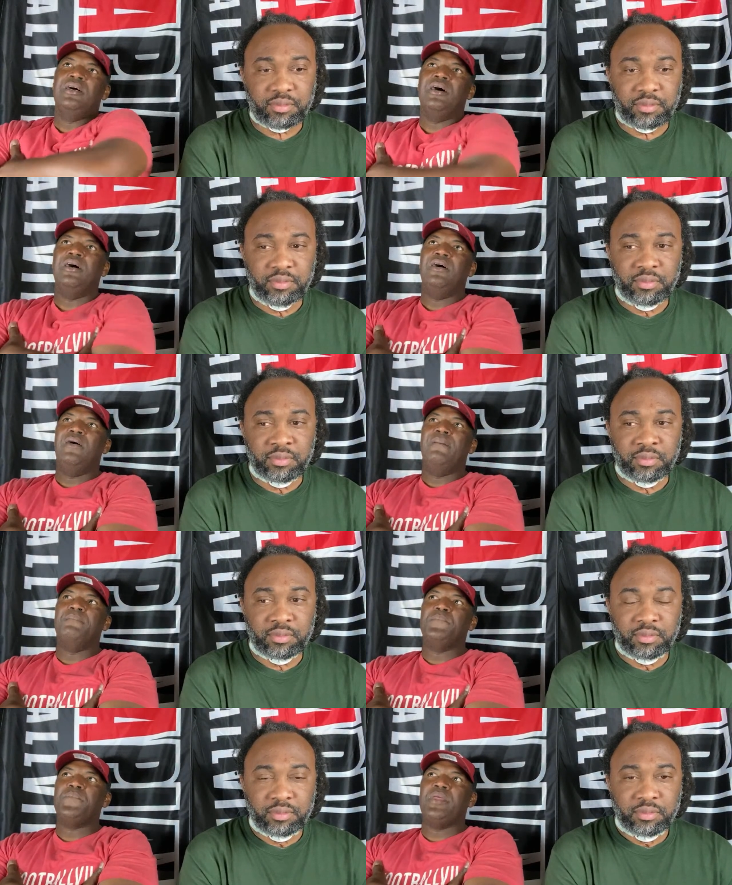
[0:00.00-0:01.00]

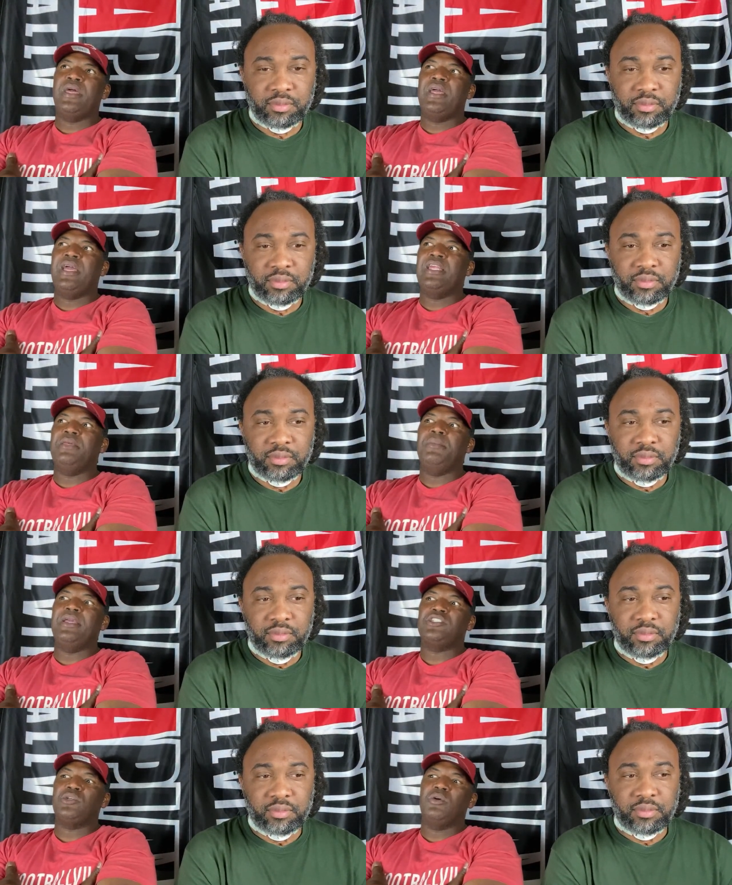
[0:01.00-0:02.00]
Speaker 1: Um, and, and they
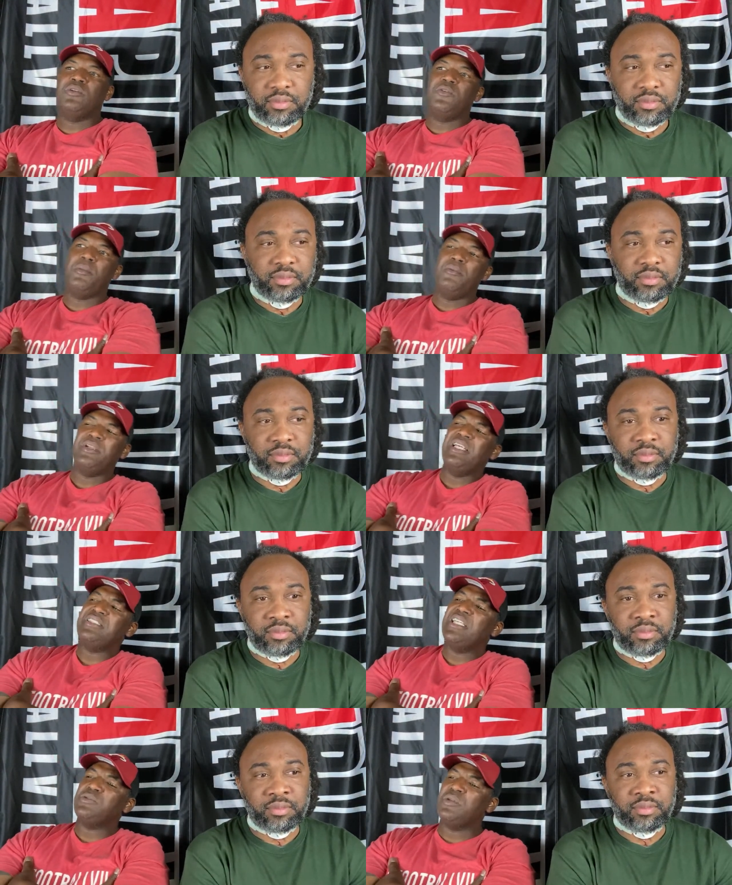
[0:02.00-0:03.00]
made show on the football. But
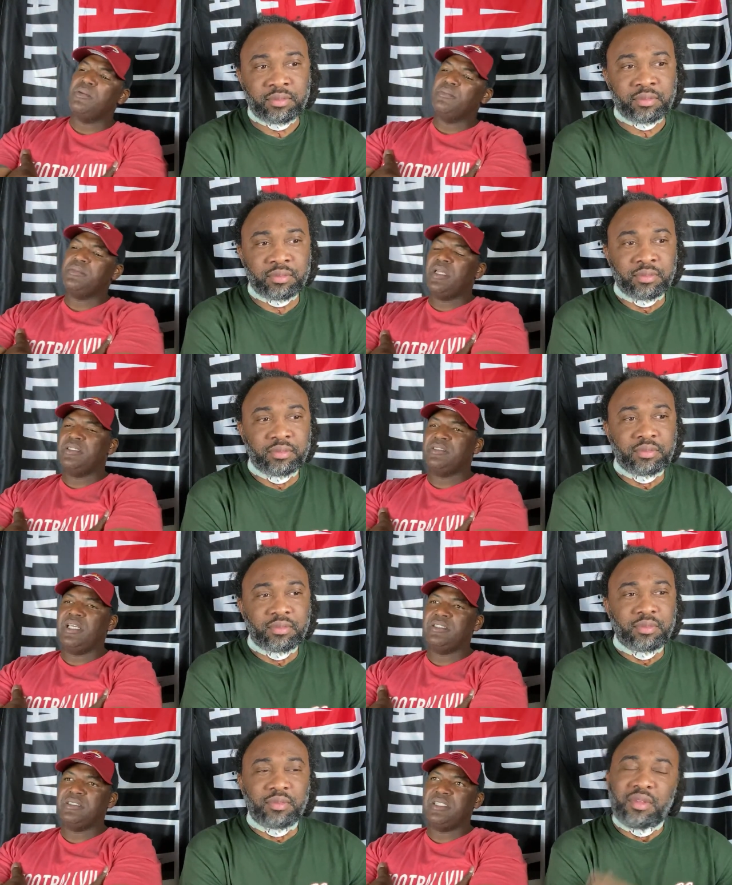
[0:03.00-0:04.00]
that, that's what I'm. That's
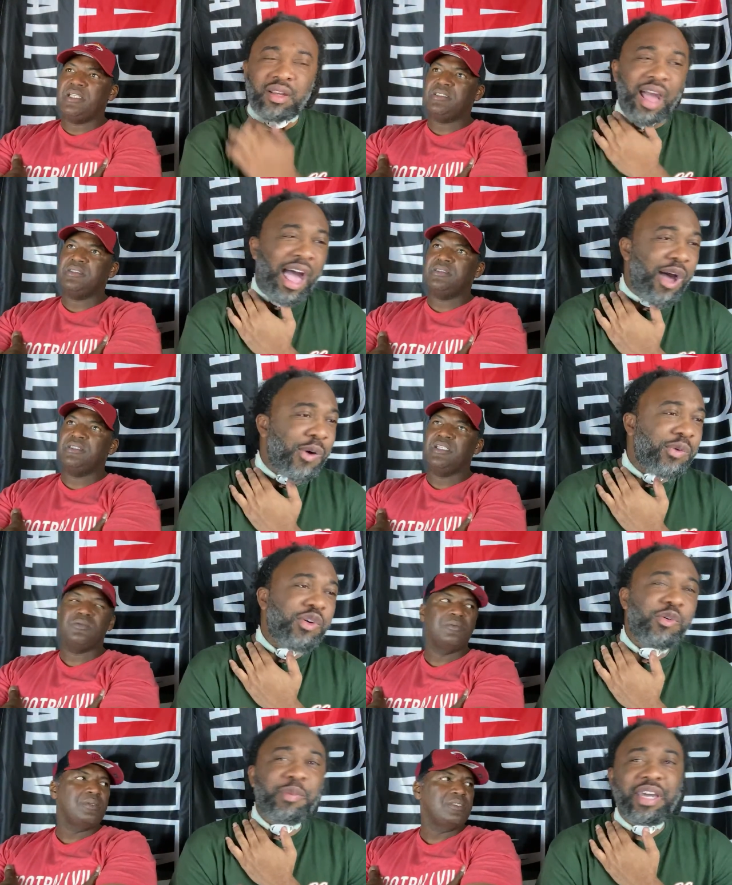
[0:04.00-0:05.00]
that's that's I don't that's
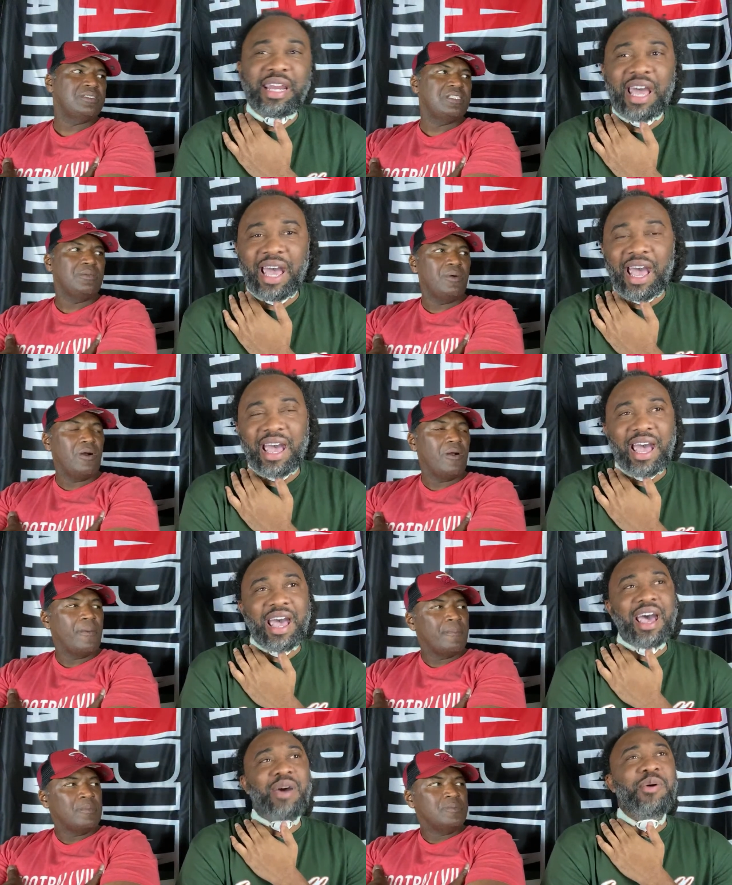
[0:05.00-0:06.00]
know, what I'm man. To I,
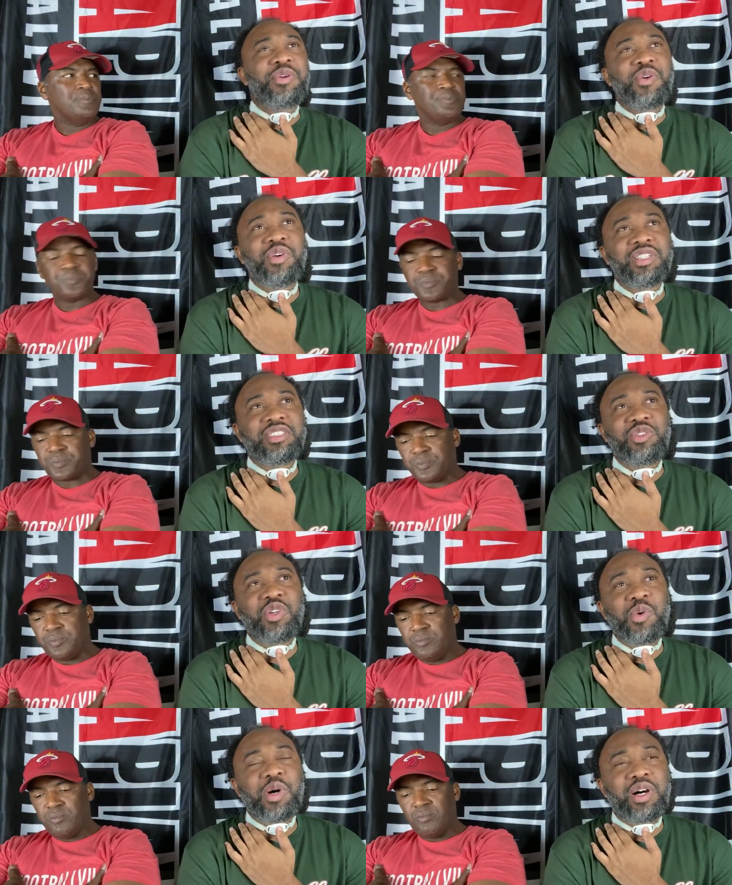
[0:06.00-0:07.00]
I,
Speaker 2: I don't know because you
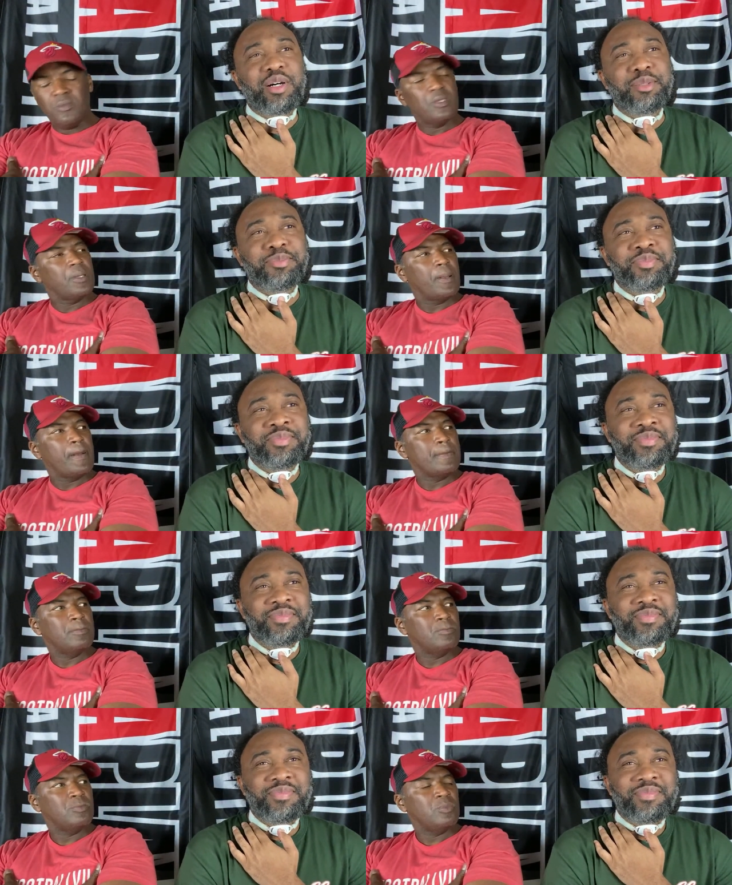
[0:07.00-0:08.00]
know, um,
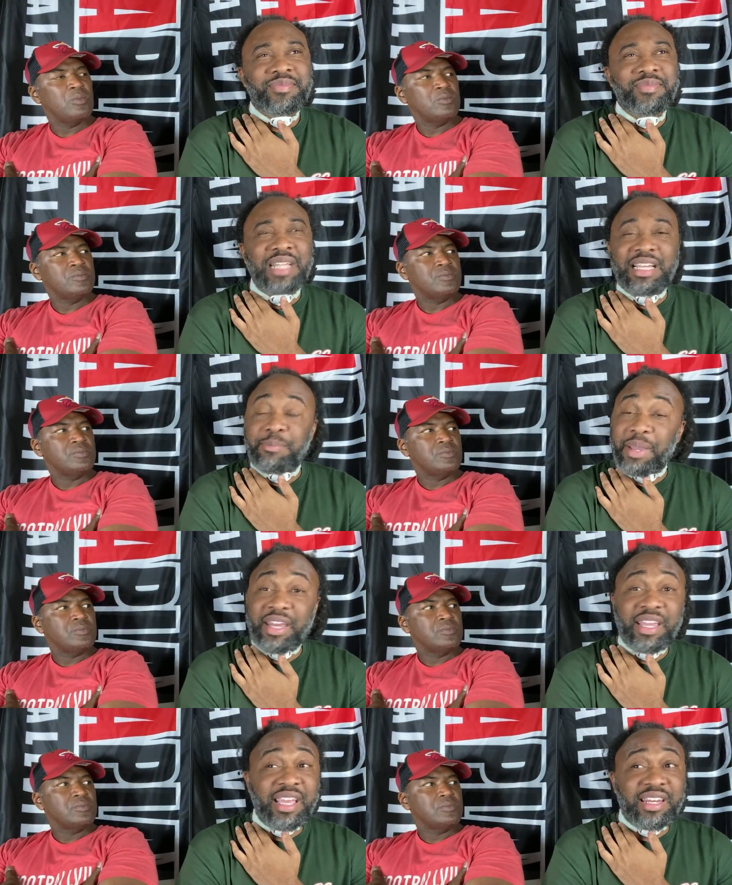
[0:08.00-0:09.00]
it
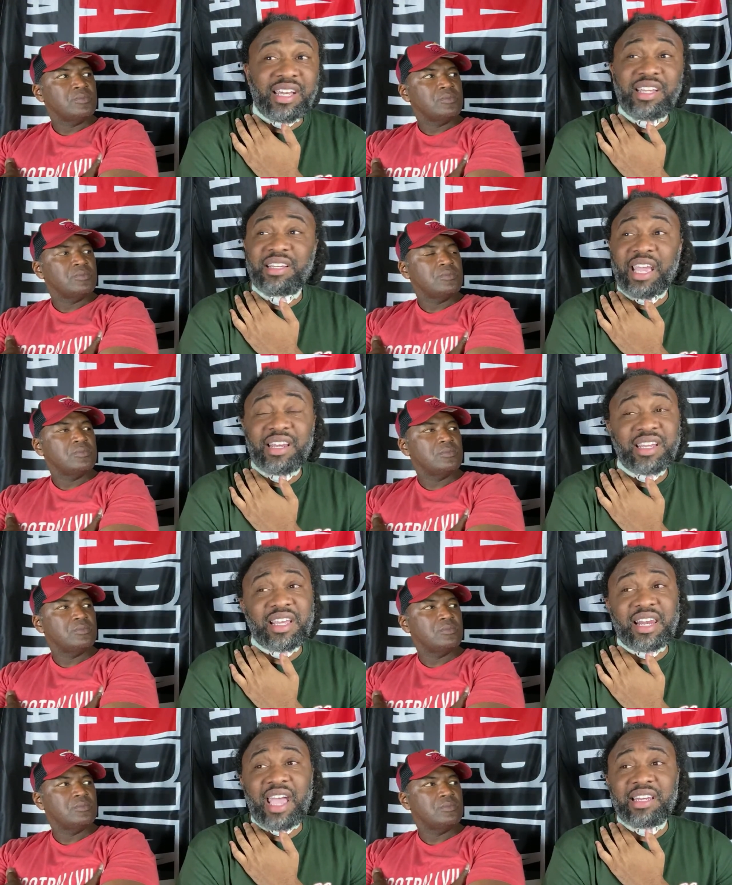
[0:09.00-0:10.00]
man, it ain't nothing. Ain't
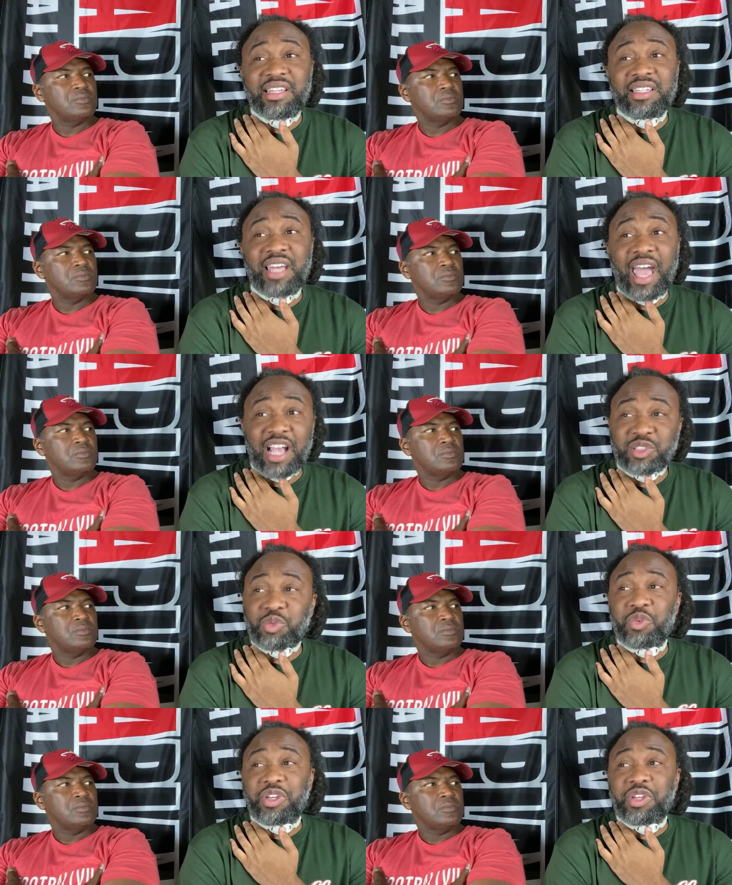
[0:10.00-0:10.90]
nothing like the actual